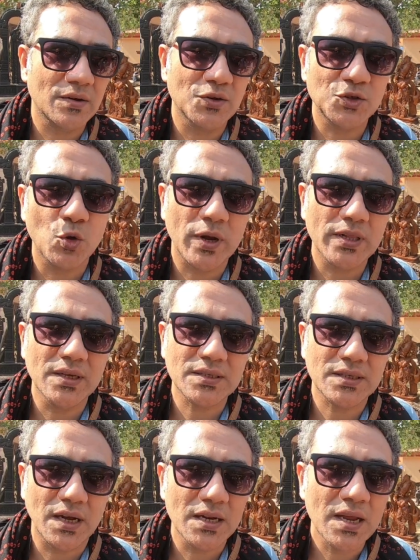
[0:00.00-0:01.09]
you know, soak in the
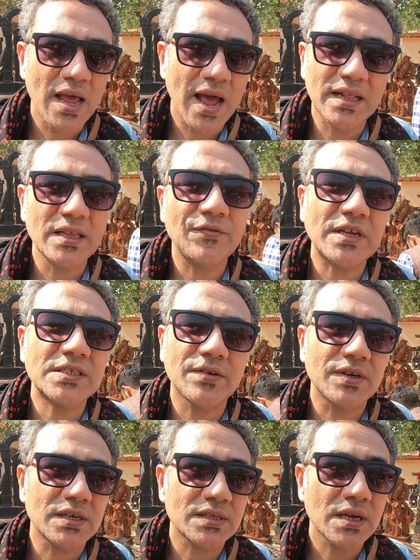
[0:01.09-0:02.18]
sun and the
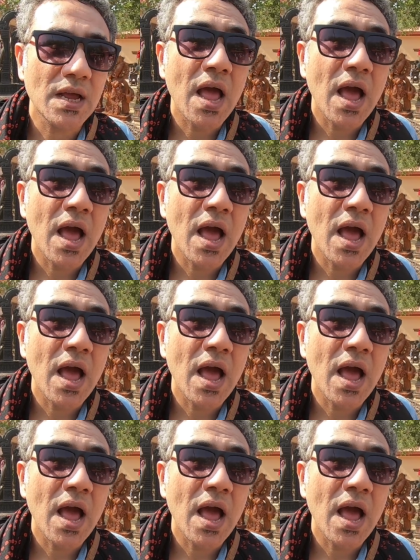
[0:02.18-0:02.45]
festivities.